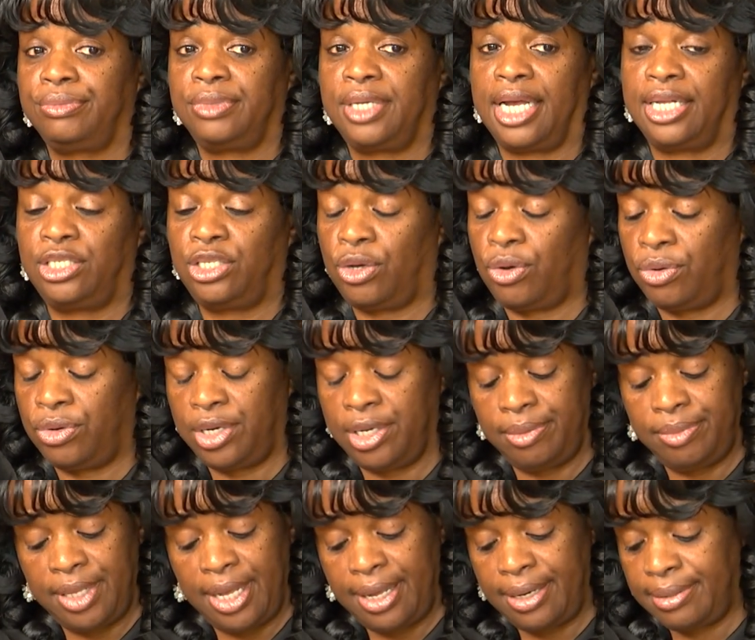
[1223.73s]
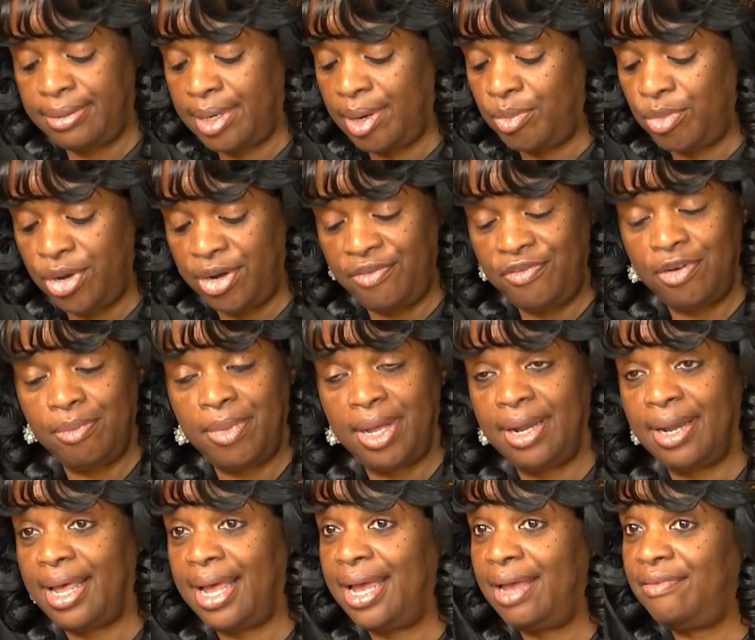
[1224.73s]
I told him that I'm running for my
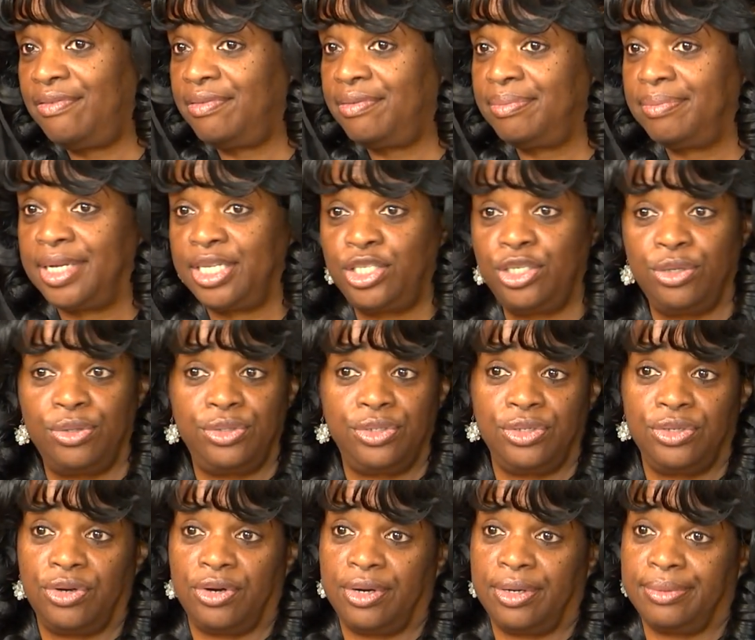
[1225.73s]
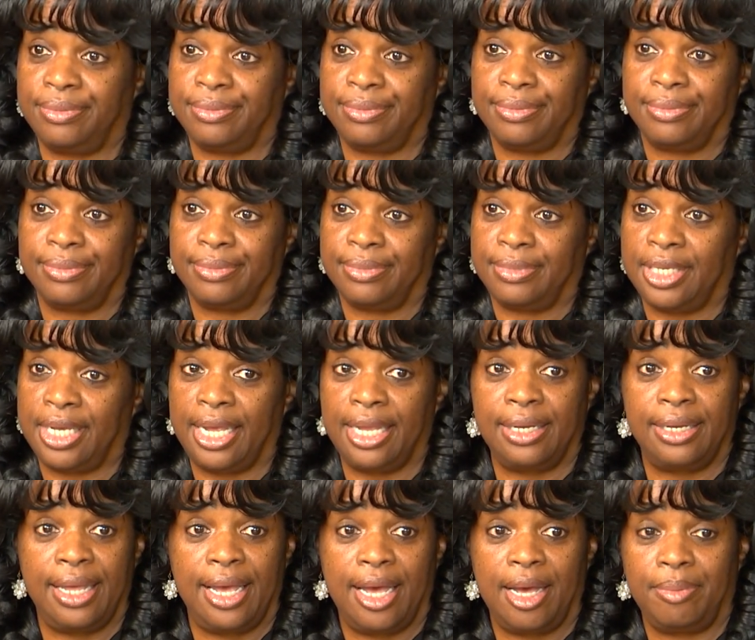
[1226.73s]
life, my children are
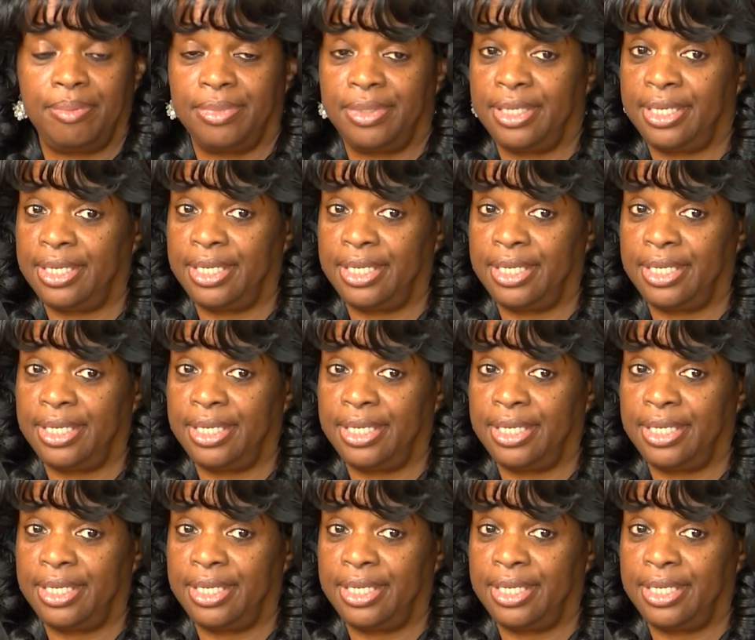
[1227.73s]
kidnapped,